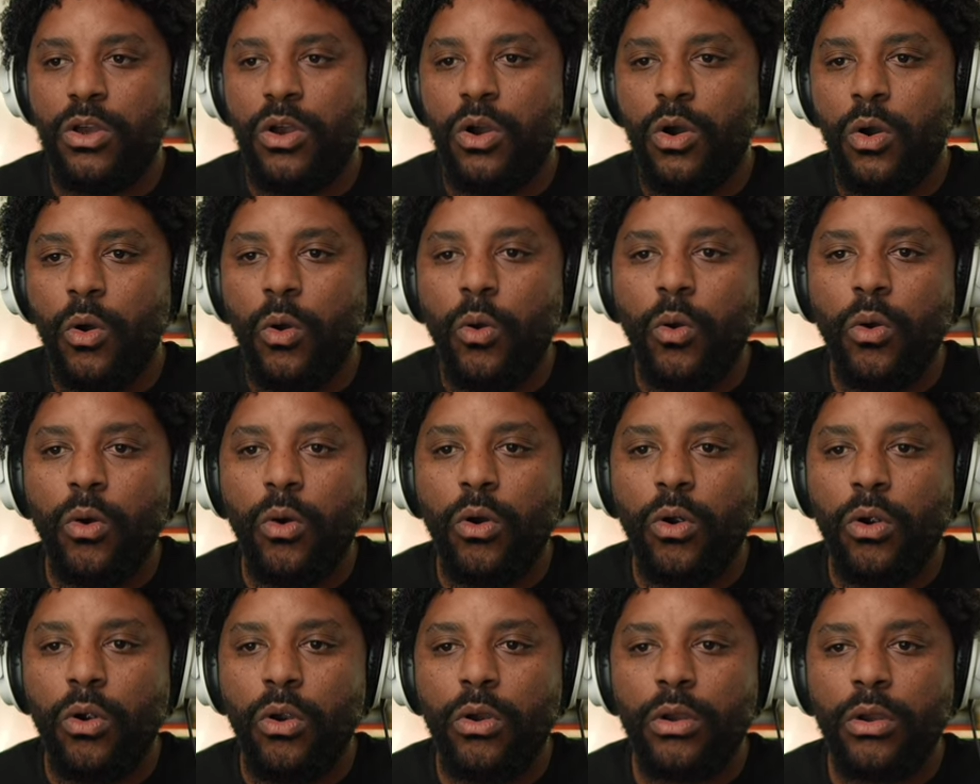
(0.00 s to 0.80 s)

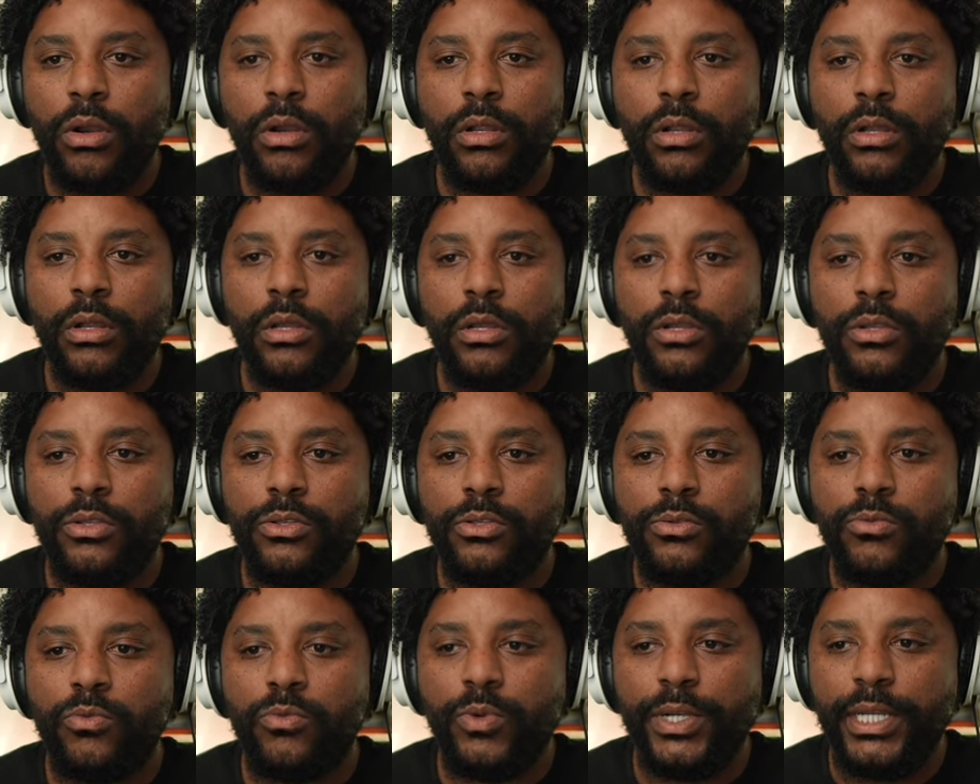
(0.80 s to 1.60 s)
or
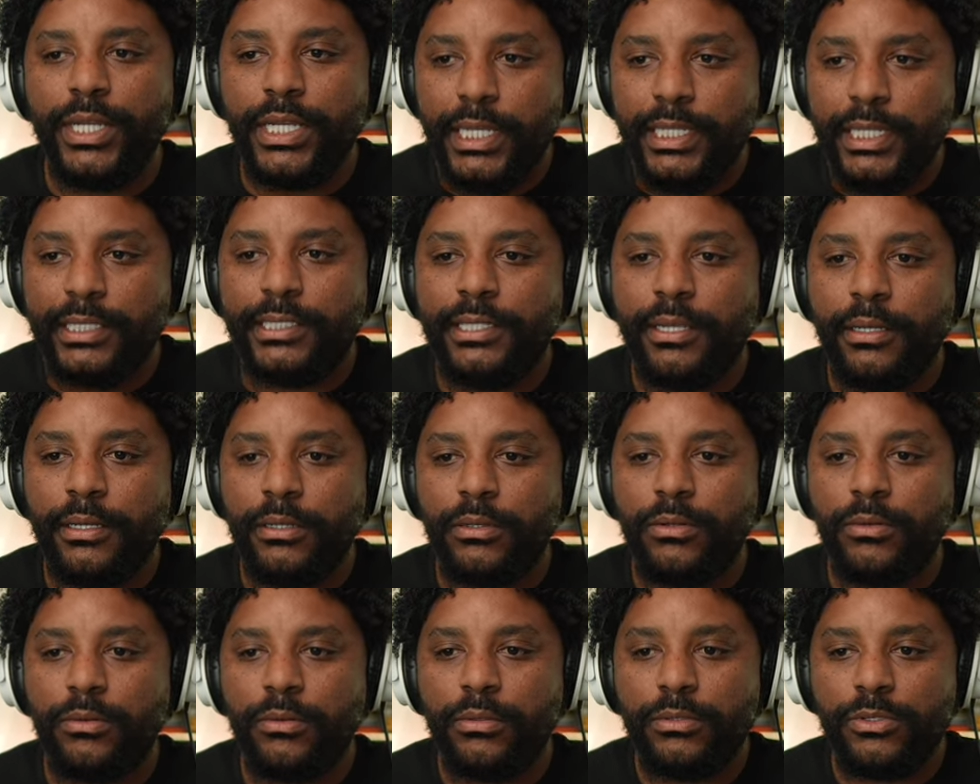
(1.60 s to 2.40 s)
we need
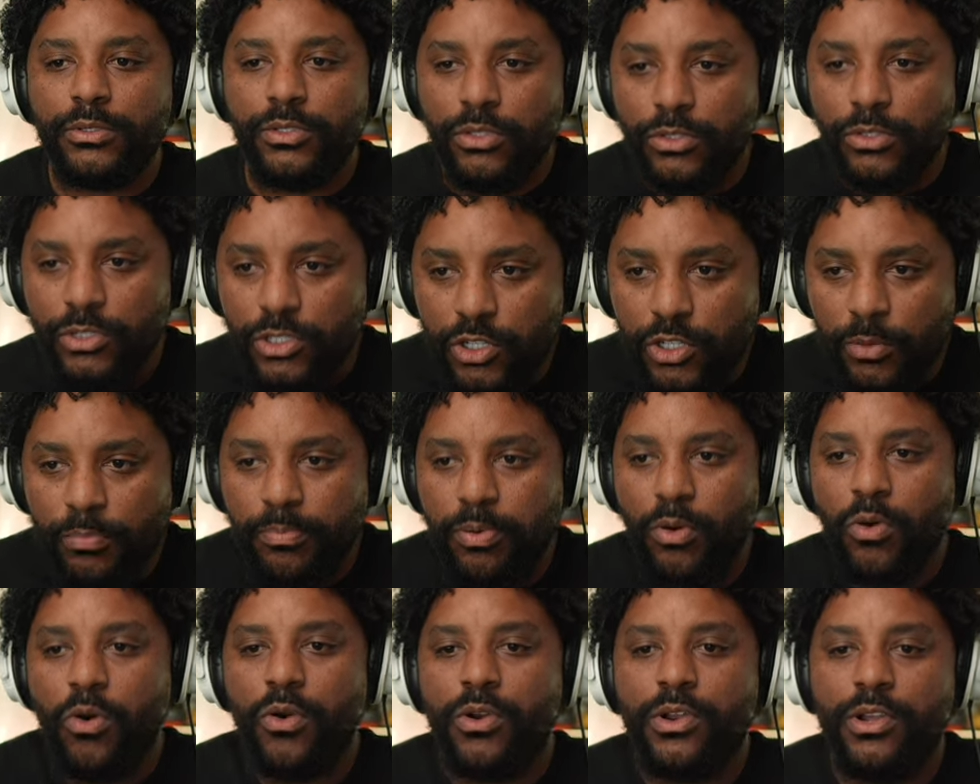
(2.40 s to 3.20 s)
to
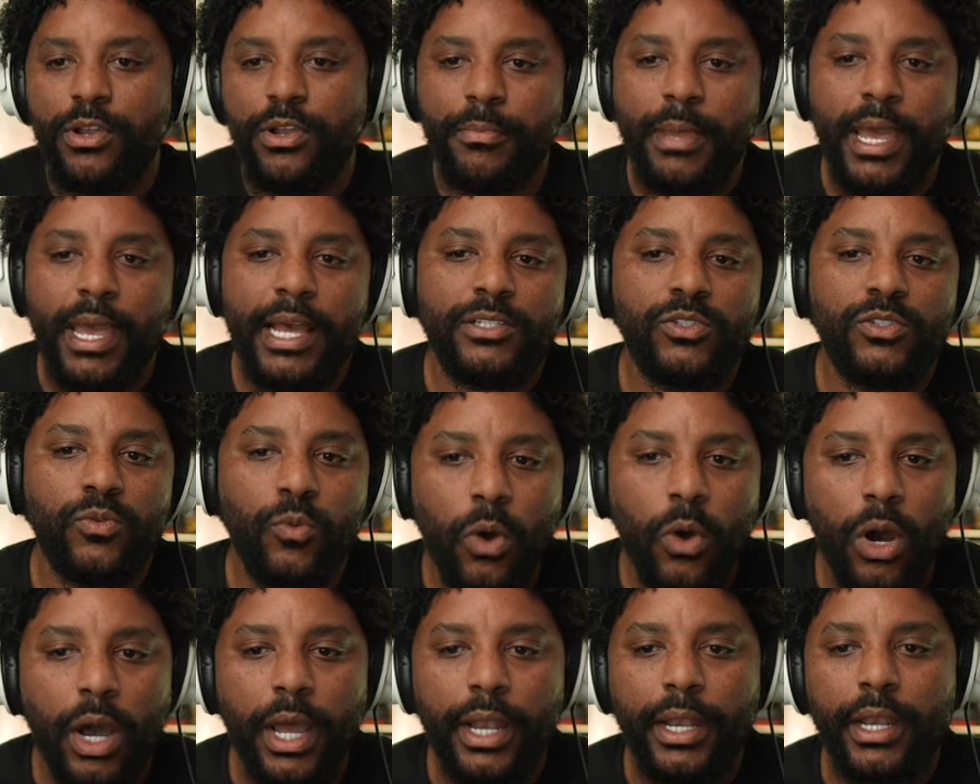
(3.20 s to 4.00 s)
support him as
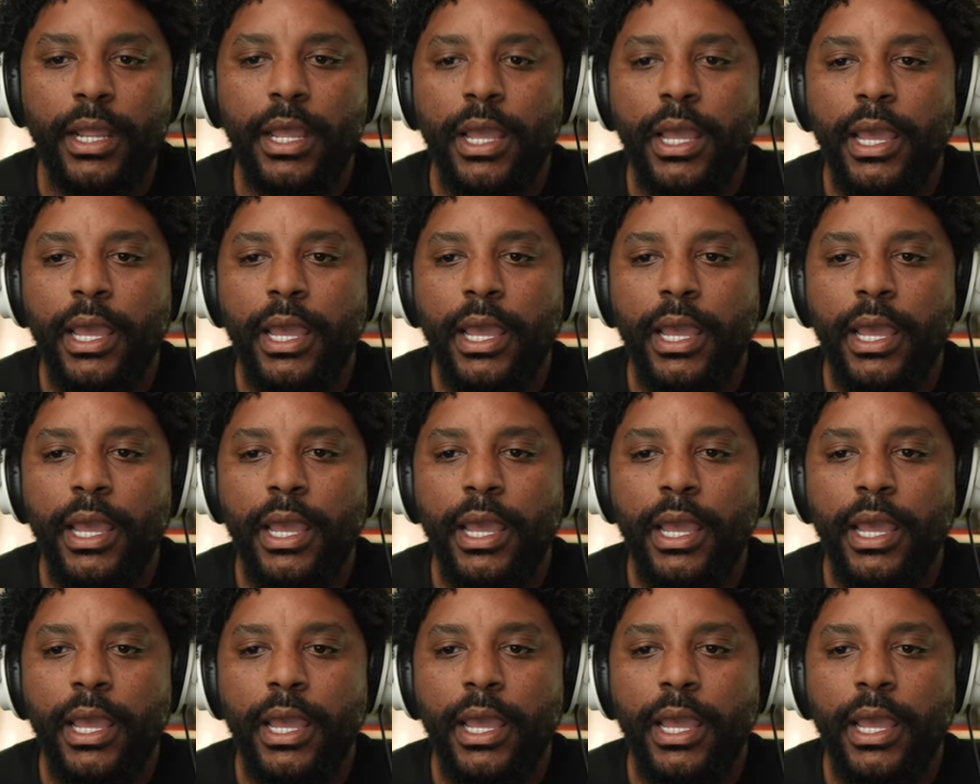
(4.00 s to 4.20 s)
one.